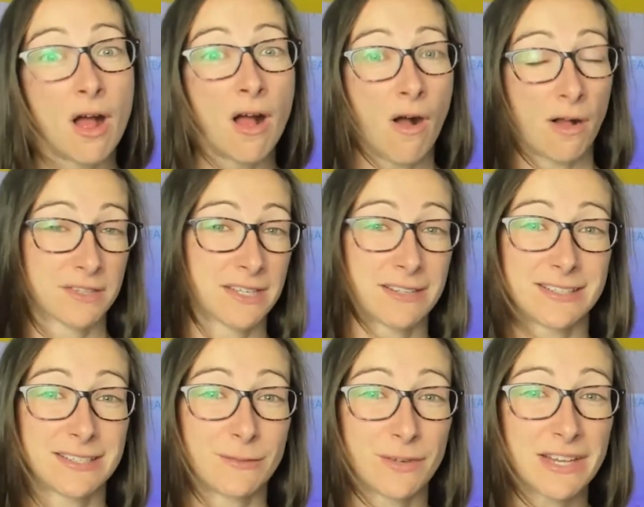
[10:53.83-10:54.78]

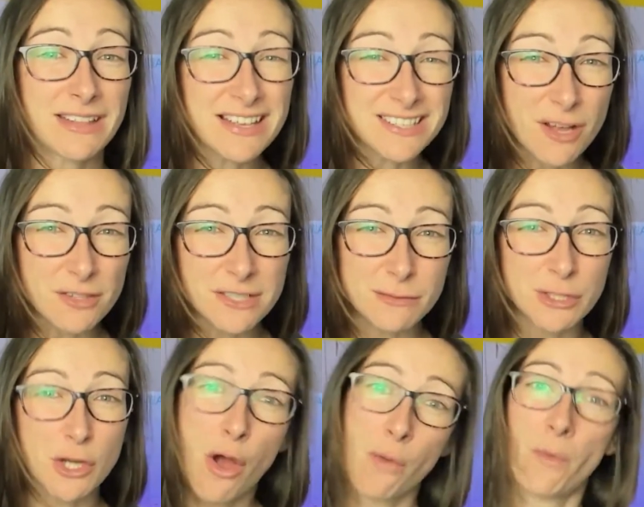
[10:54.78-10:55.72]
Alternatively, there's lots of
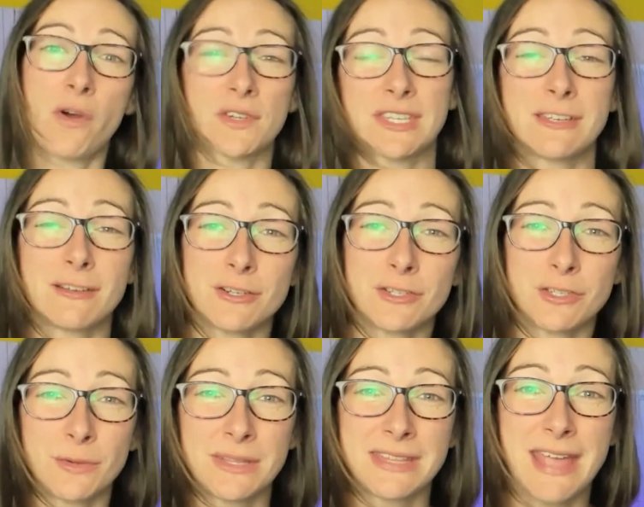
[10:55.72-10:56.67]
short walks that you can
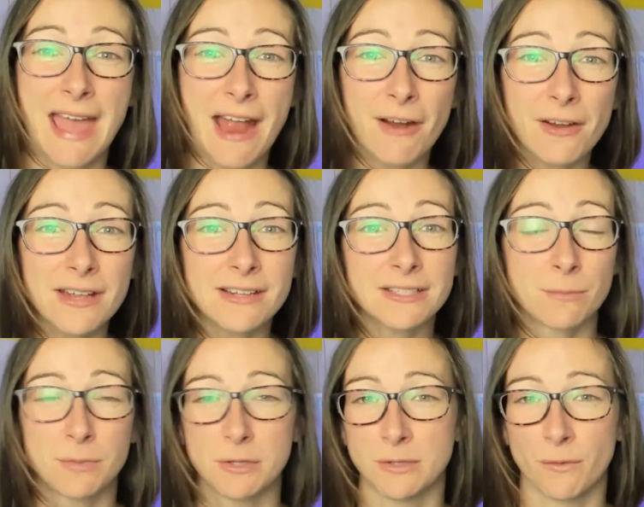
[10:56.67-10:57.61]
do in the area to
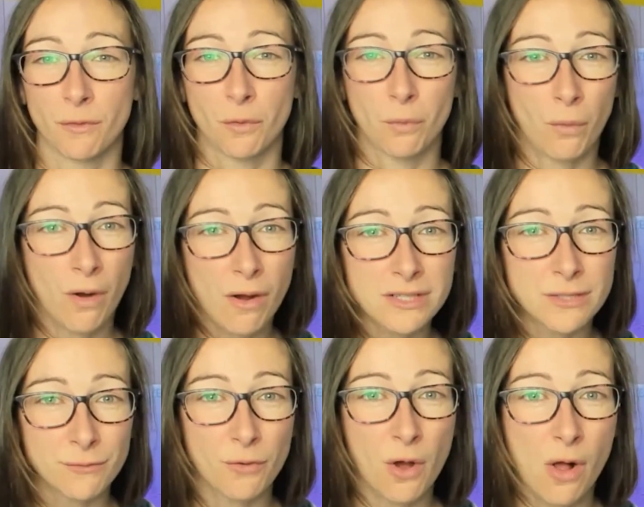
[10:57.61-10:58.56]
beautiful
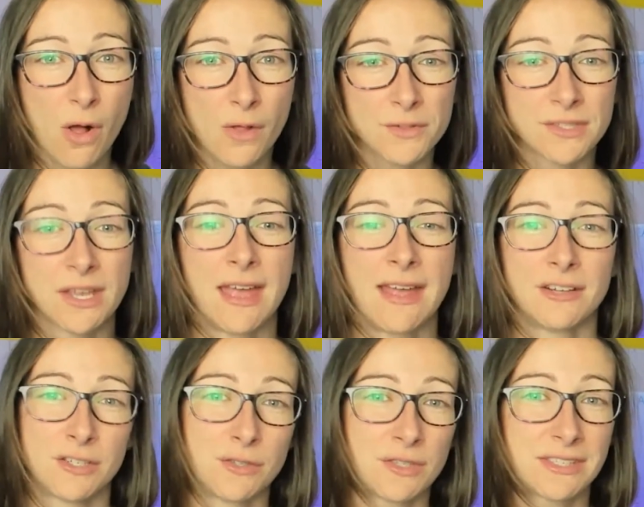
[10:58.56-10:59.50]
waterfalls,
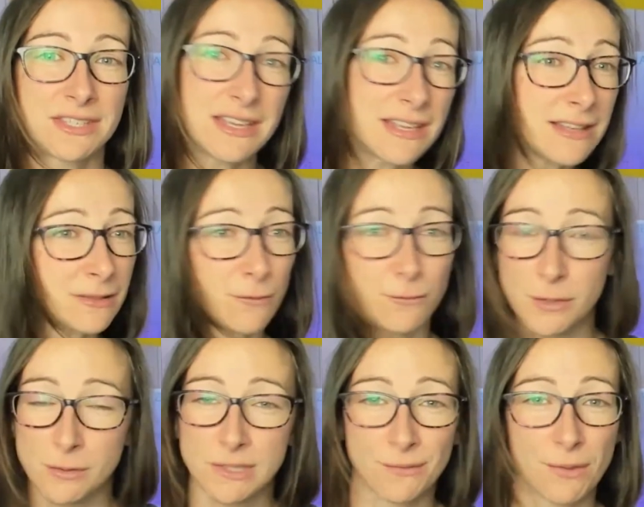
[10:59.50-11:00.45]
to see the
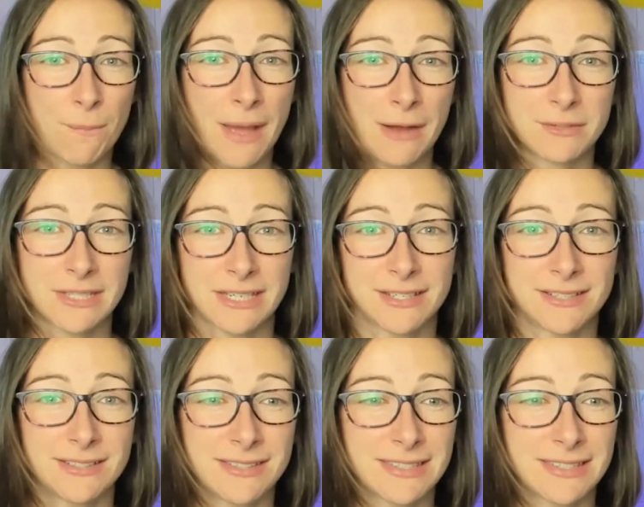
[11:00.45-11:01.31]
views of the mountains